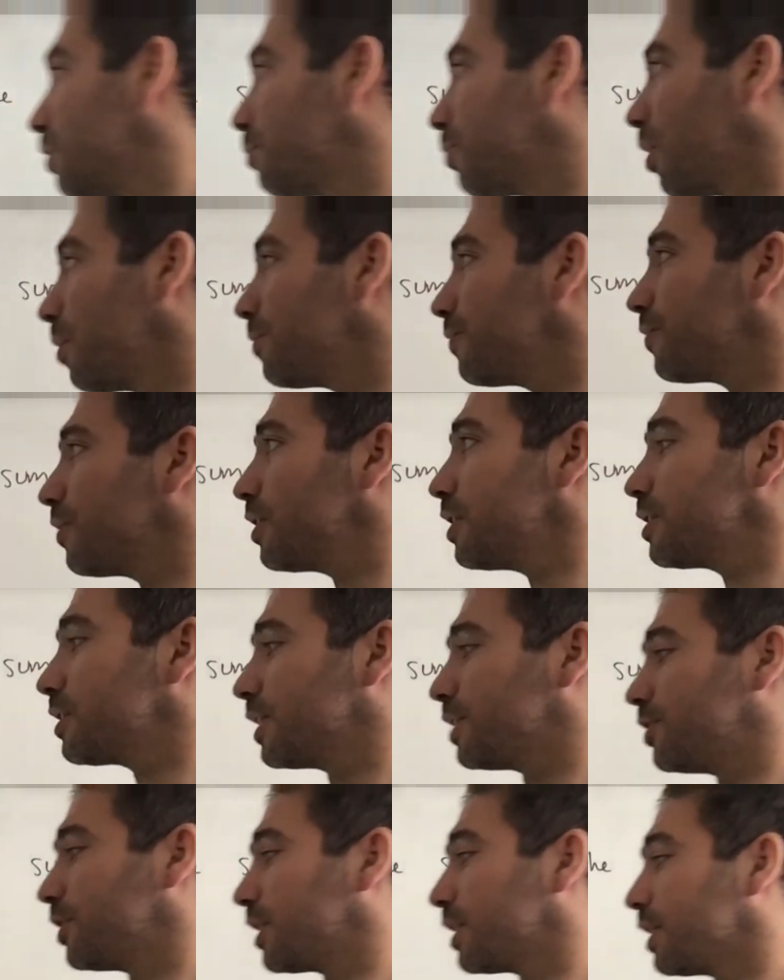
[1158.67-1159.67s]
problem for us.
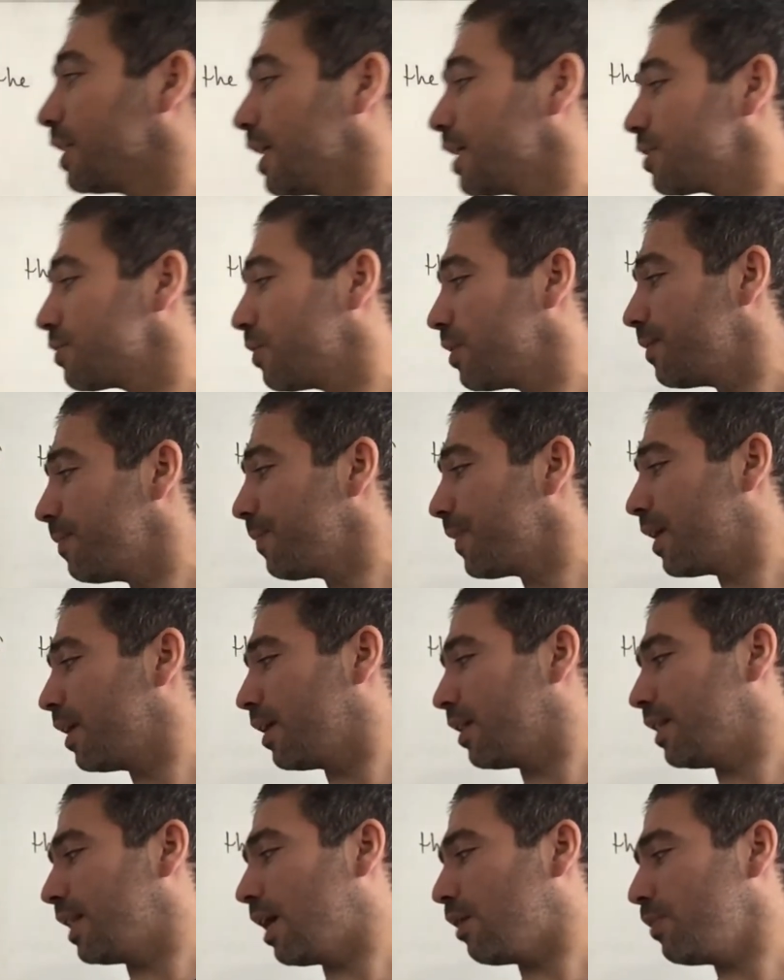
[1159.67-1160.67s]
Let's look at the next one.
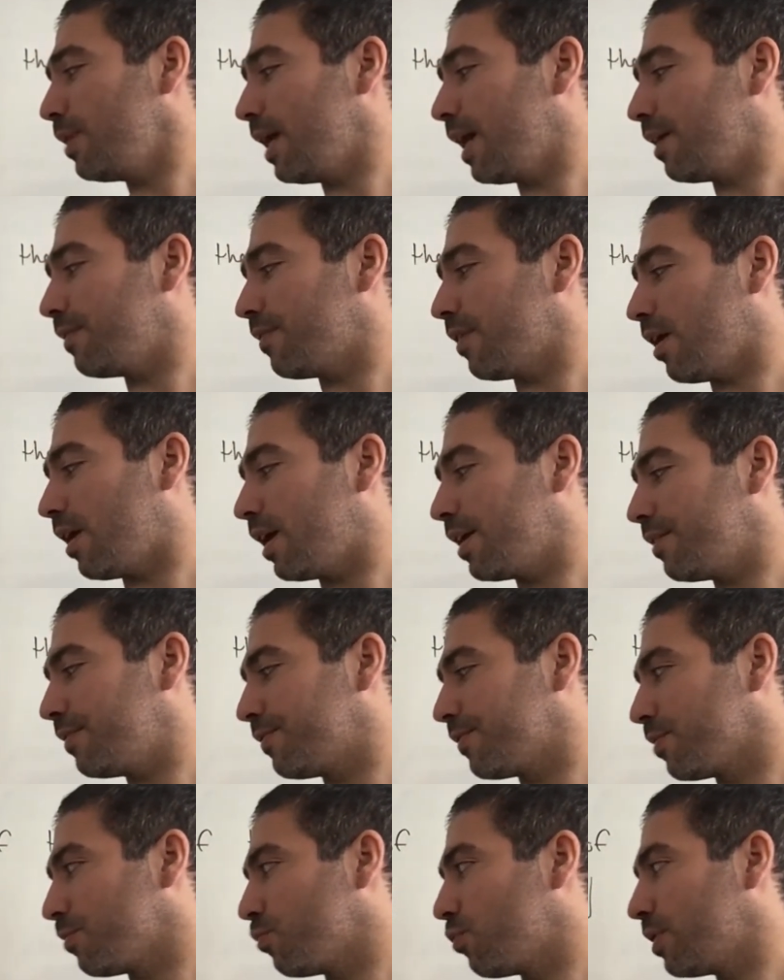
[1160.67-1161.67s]
Now we have I
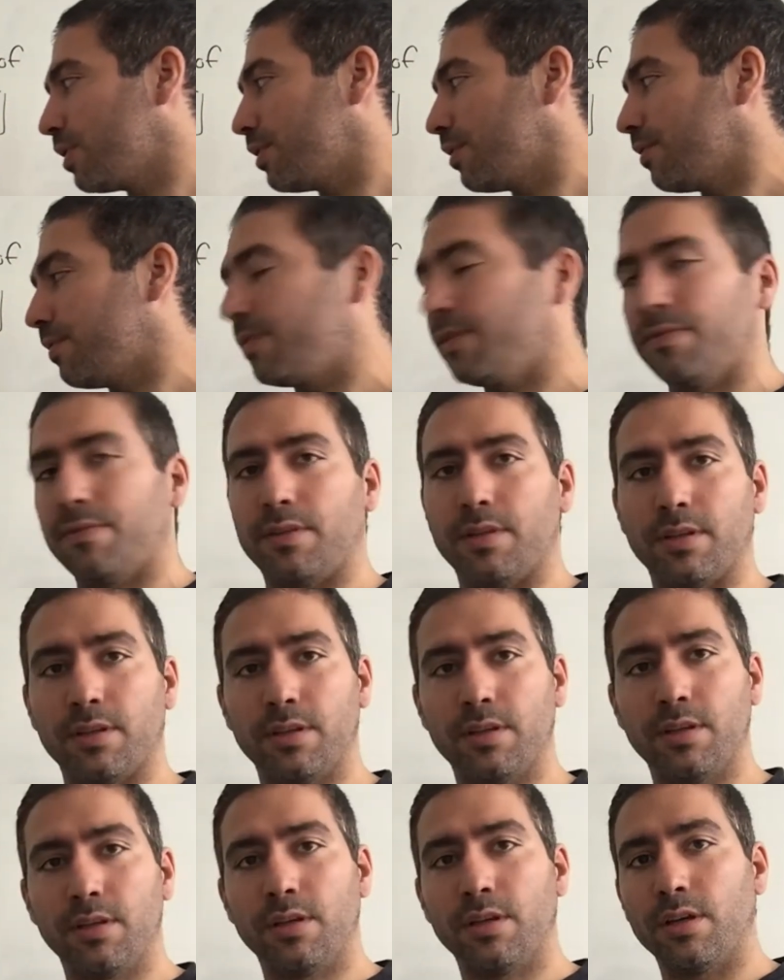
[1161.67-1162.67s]
from 1 to 50
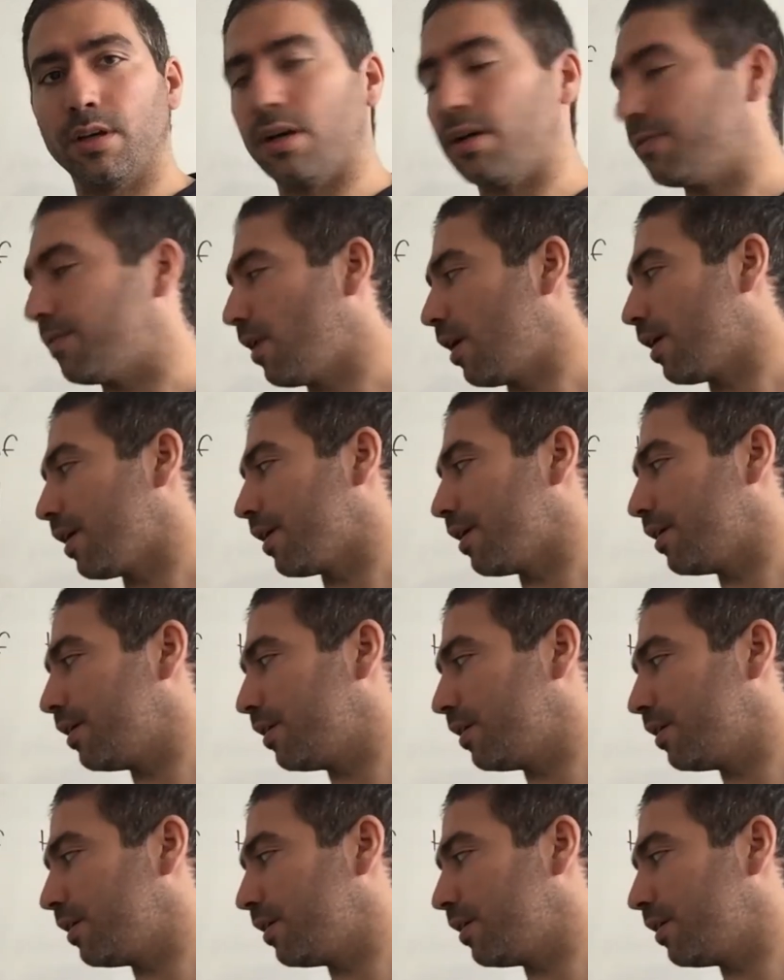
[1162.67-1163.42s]
of I.